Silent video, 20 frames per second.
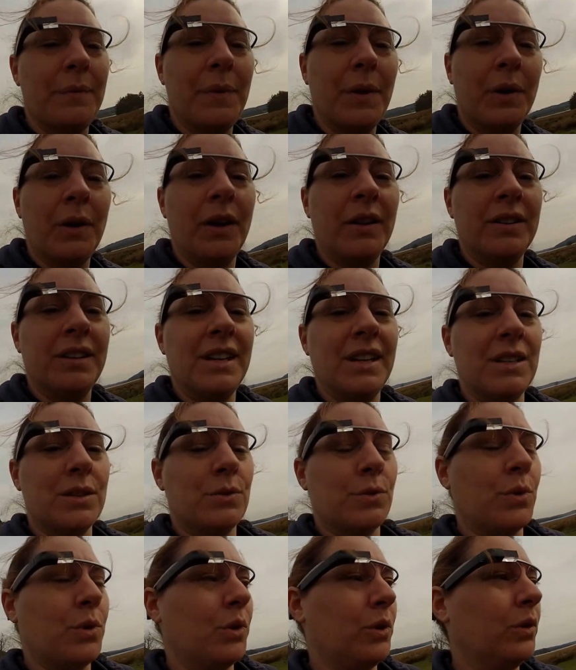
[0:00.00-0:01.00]
built under
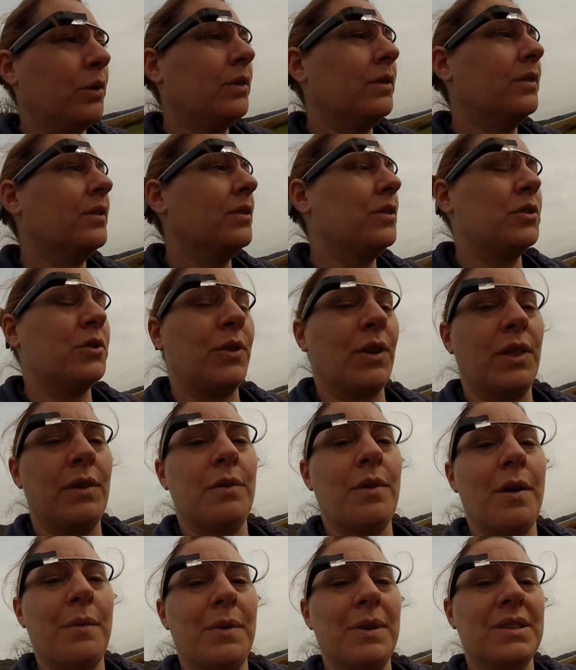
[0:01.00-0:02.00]
his rule during the
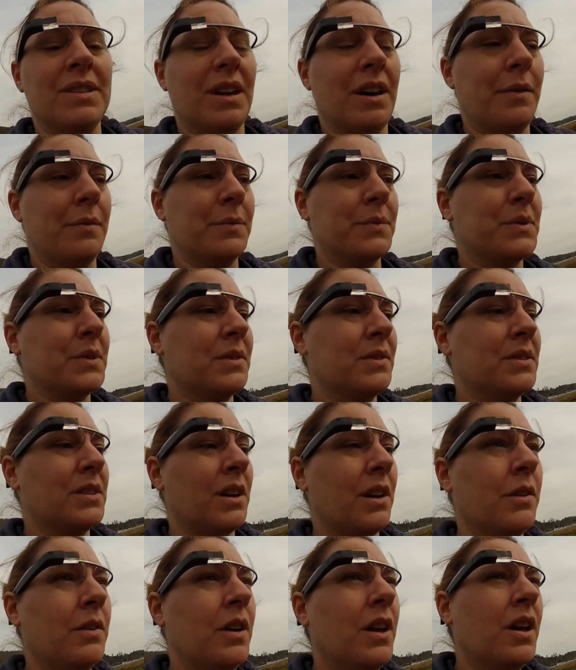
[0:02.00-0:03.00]
Roman times.
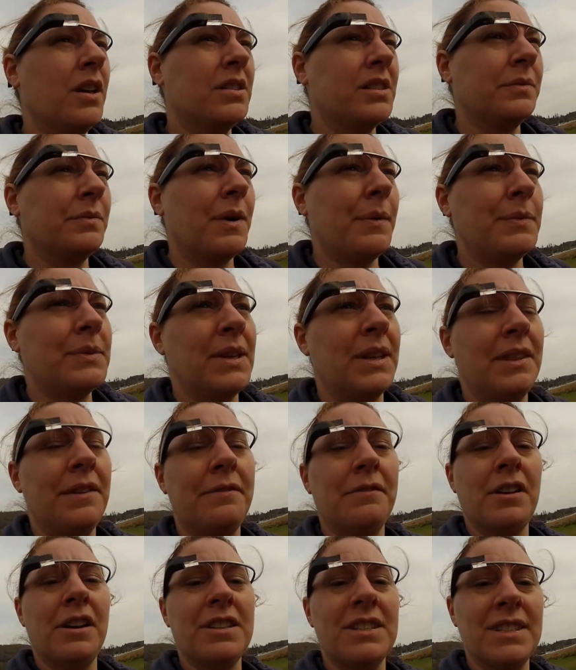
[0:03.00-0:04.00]
So somewhere between the
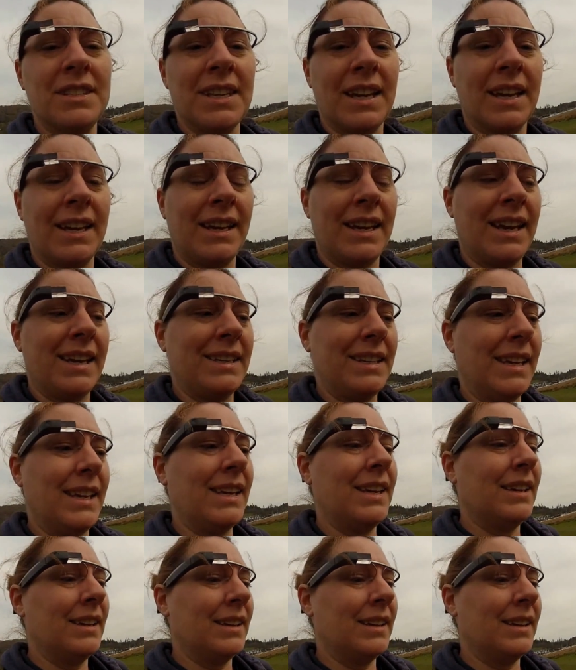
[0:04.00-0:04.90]
1st and 2nd AD.